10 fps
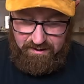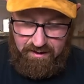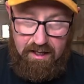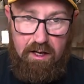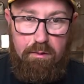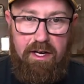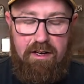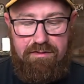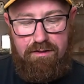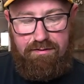Here we
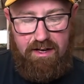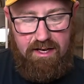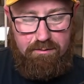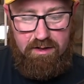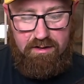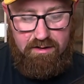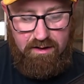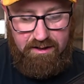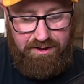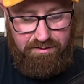have the famous
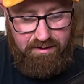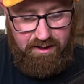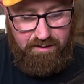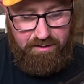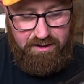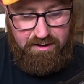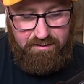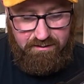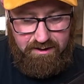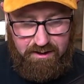Zoli trigger, which is a
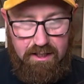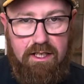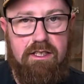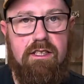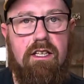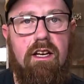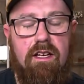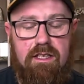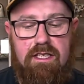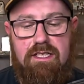really nice
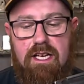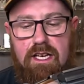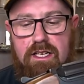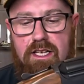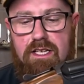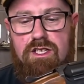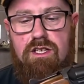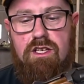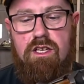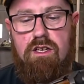design, nice
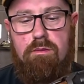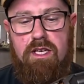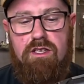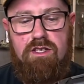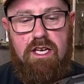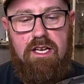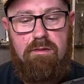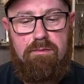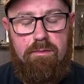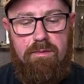ergonomic
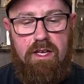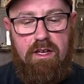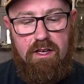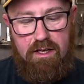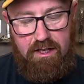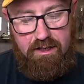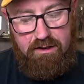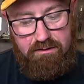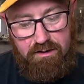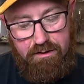shape. And I
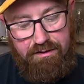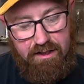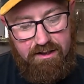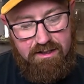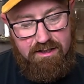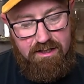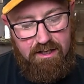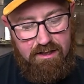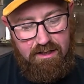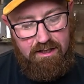don't know if you can see
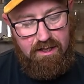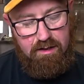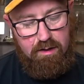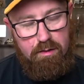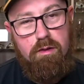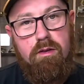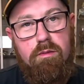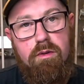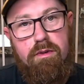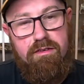it there,
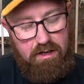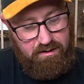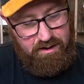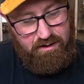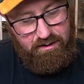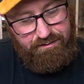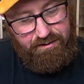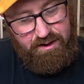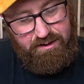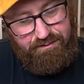but we've got the
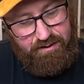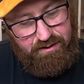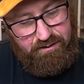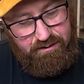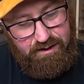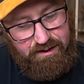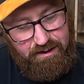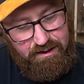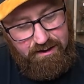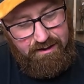orifice
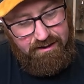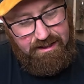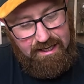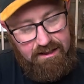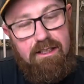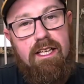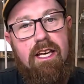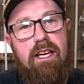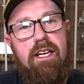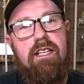for the Allen
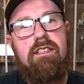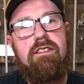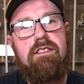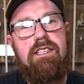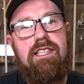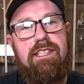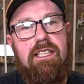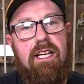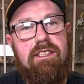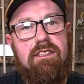key to
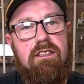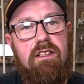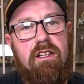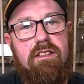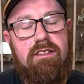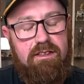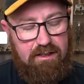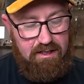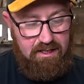detach the locks.